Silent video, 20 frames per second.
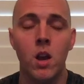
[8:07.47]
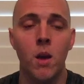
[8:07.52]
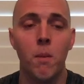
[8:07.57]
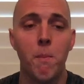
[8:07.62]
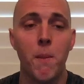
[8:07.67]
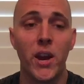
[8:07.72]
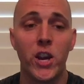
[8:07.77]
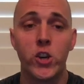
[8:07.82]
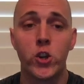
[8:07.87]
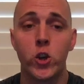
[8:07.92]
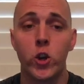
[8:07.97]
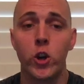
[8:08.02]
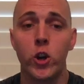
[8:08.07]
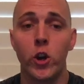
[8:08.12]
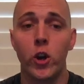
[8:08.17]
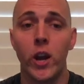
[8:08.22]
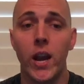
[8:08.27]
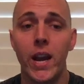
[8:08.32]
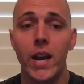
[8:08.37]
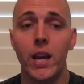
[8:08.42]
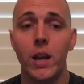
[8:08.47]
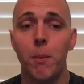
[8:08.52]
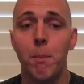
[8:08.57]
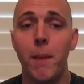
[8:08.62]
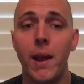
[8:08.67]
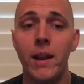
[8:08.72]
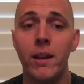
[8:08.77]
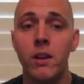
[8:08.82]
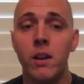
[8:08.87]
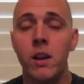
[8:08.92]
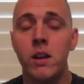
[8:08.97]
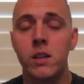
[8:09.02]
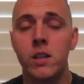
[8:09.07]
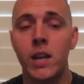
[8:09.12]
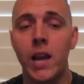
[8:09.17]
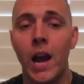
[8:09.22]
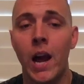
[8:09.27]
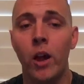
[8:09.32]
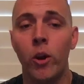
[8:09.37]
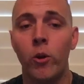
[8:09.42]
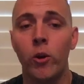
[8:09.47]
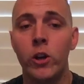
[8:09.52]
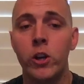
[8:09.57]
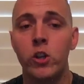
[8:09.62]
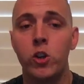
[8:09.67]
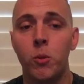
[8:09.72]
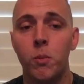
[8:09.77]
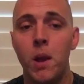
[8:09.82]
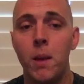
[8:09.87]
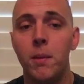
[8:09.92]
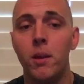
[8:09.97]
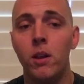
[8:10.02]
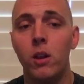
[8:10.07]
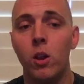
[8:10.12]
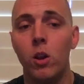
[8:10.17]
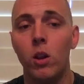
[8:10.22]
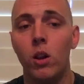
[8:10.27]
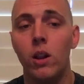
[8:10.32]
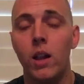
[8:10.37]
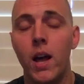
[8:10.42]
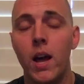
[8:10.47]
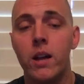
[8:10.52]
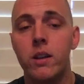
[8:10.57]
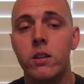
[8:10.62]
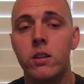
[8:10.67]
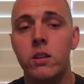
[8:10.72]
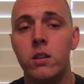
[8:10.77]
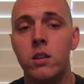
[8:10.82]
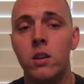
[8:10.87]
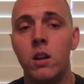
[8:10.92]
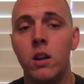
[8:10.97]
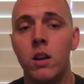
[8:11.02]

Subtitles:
Make sure you're hitting maintenance calories or maybe a little less